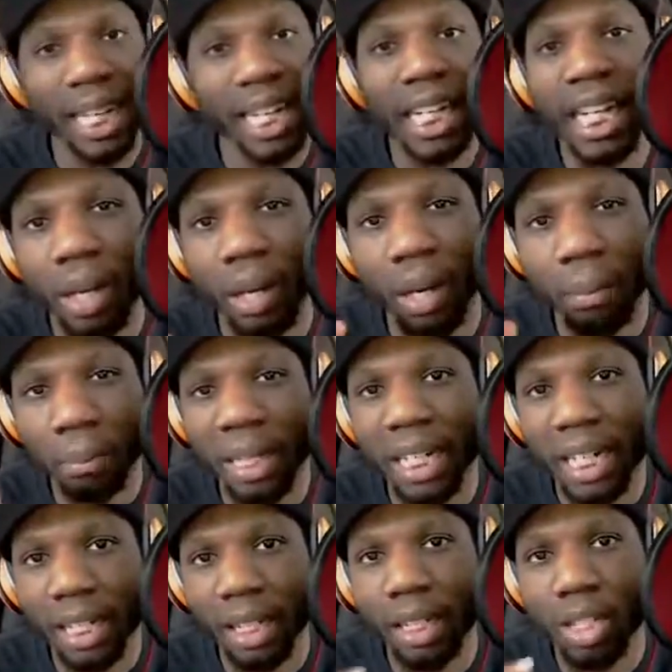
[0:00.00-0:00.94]
He didn't
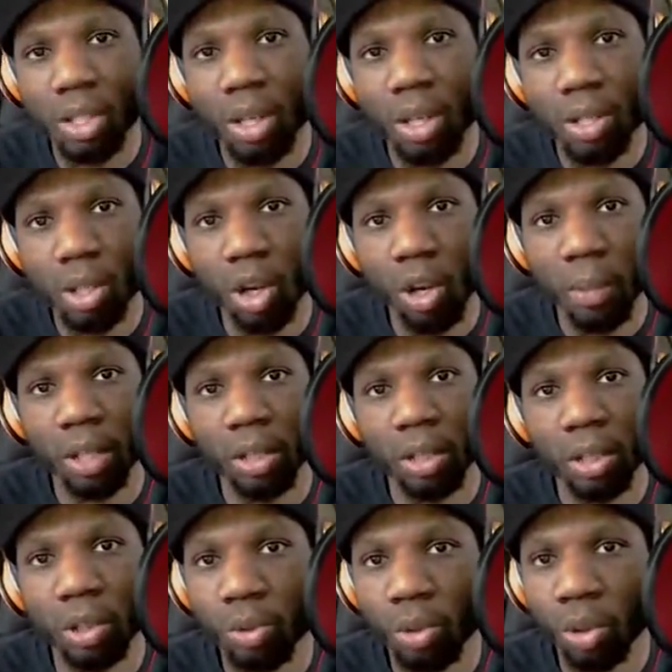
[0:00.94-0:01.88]
immediately start talking
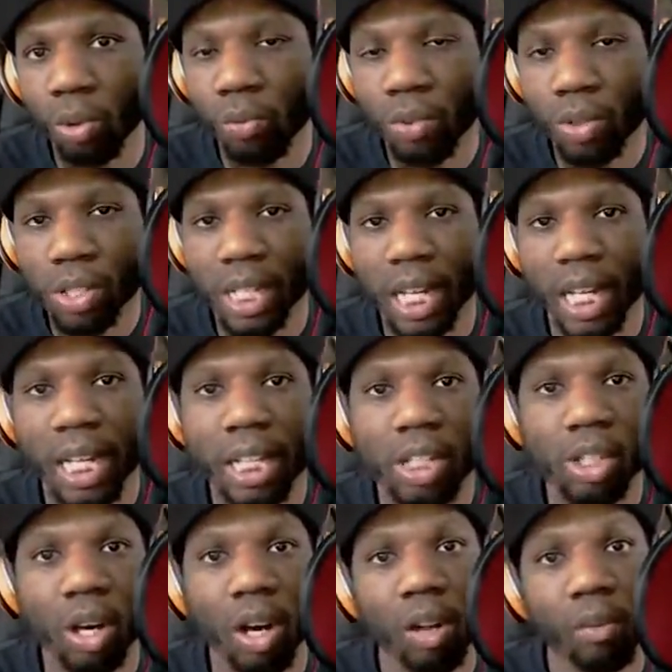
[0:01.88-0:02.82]
about the group per se. He
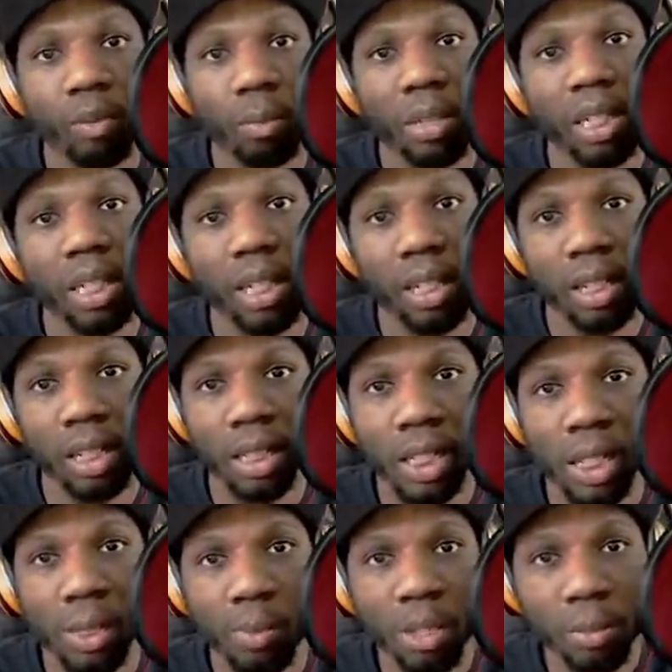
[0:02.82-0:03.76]
started off immediately
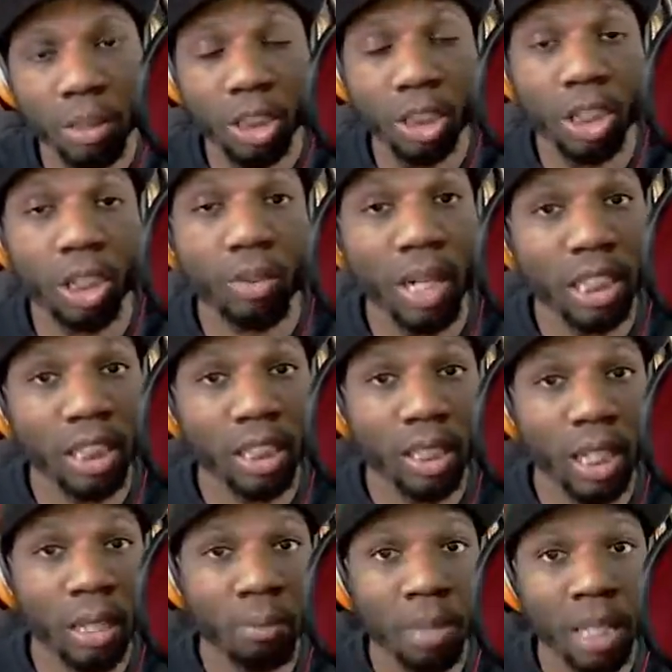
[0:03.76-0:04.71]
just pretty much
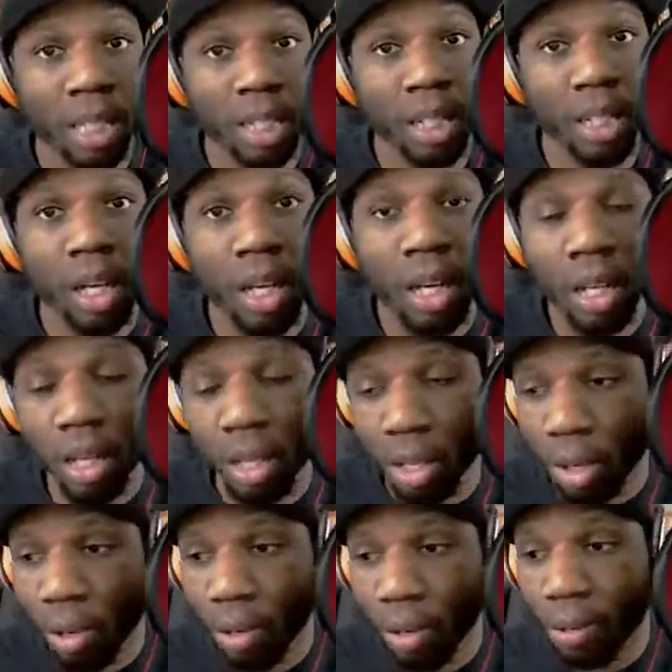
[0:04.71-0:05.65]
congratulating me
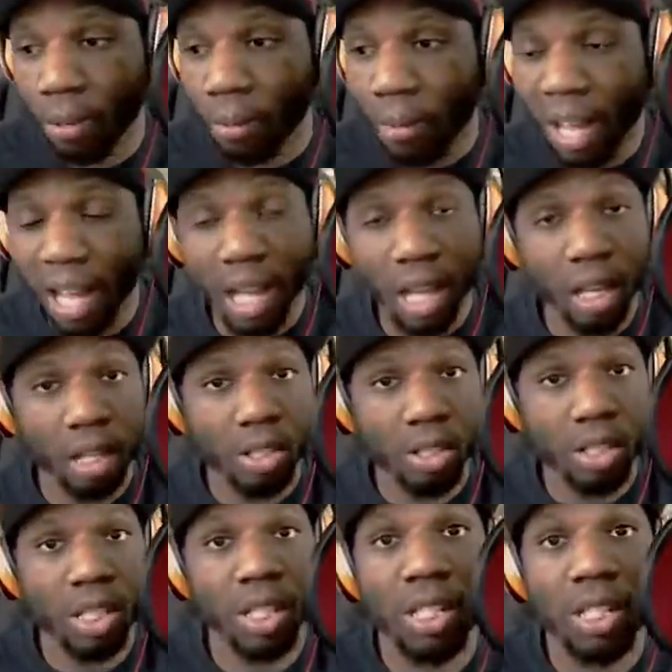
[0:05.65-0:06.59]
on my
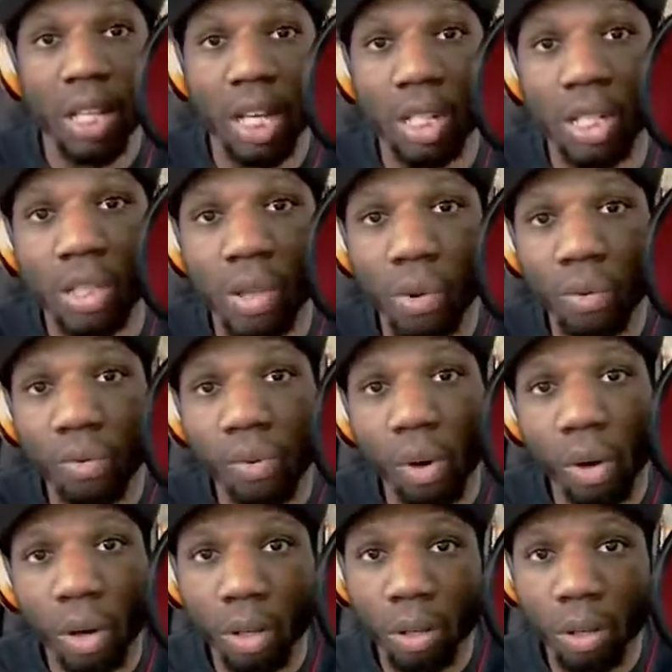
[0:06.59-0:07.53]
success so
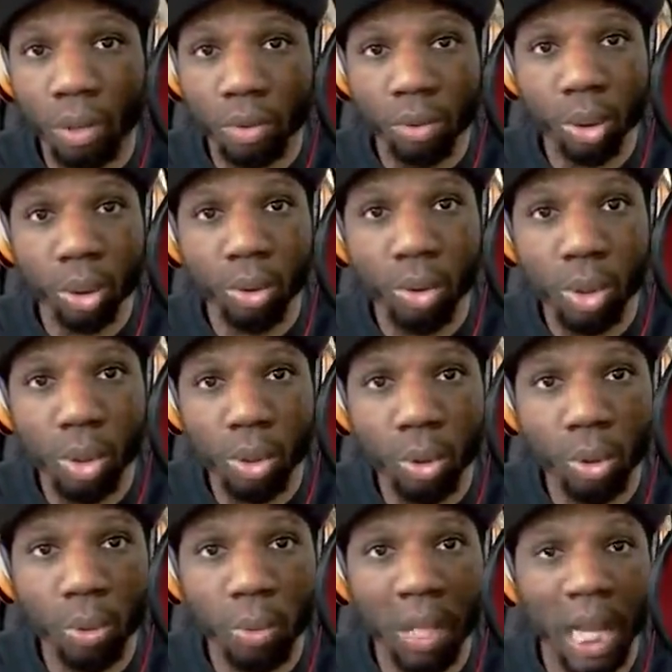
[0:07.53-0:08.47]
far on
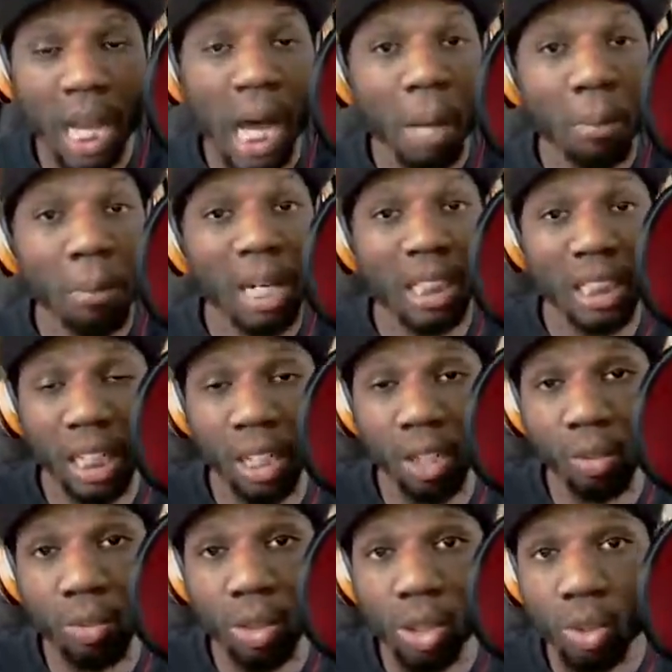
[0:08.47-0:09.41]
YouTube and how my
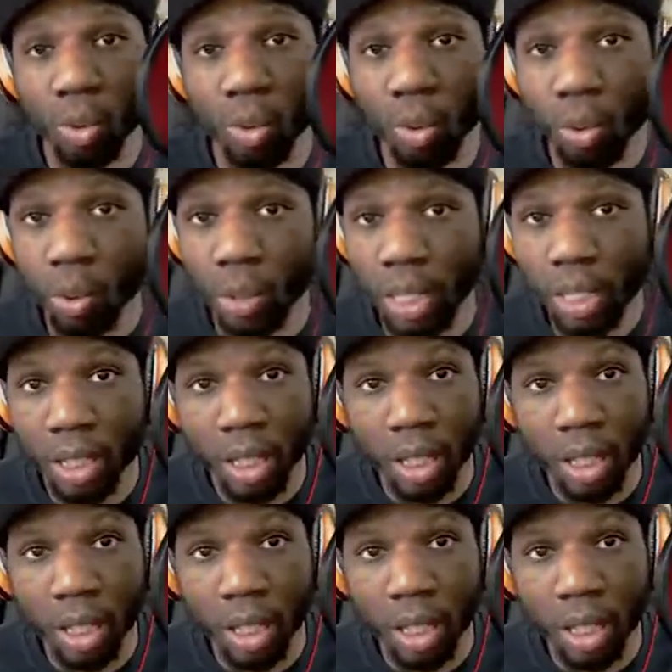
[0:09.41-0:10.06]
channel was growing.